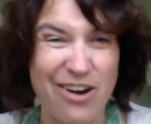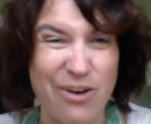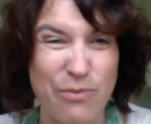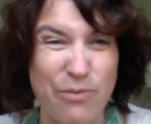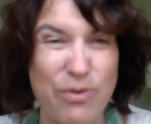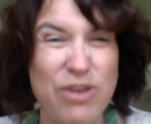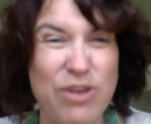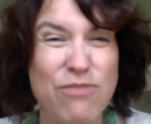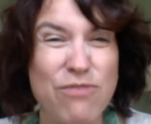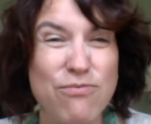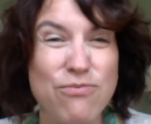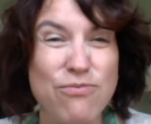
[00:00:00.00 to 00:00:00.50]

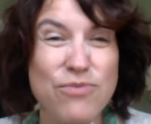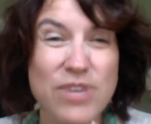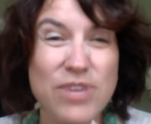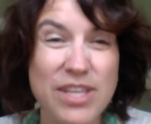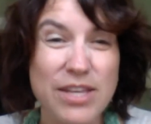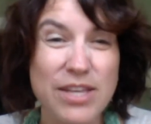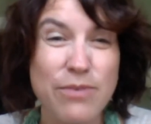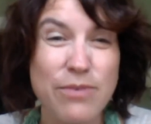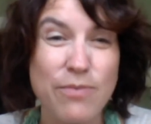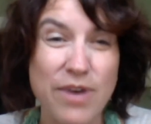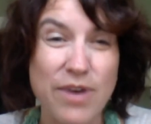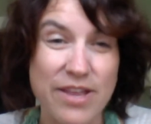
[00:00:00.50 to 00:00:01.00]
We really
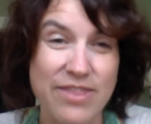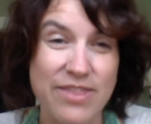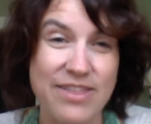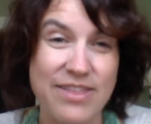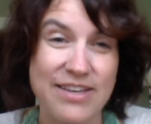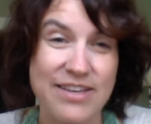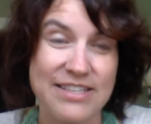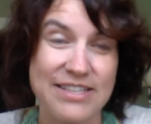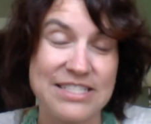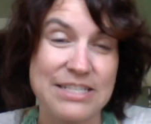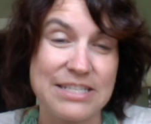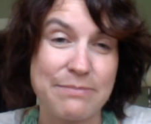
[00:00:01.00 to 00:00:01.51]
want
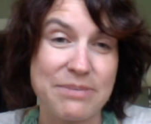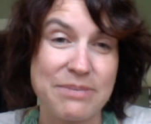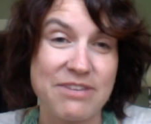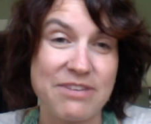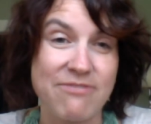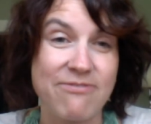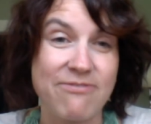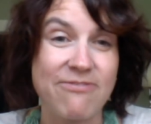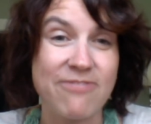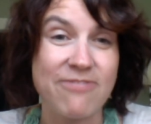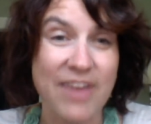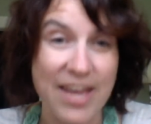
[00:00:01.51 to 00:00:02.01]
things to be
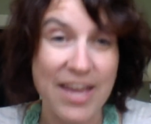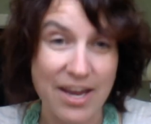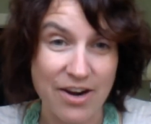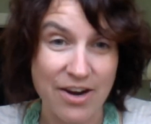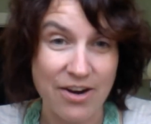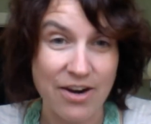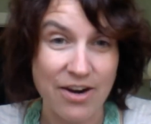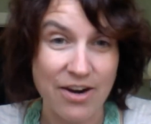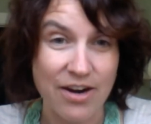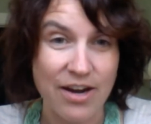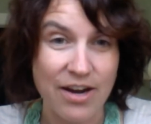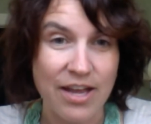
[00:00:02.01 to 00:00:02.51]

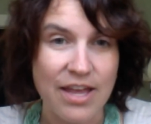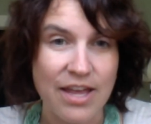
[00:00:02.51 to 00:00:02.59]
fair.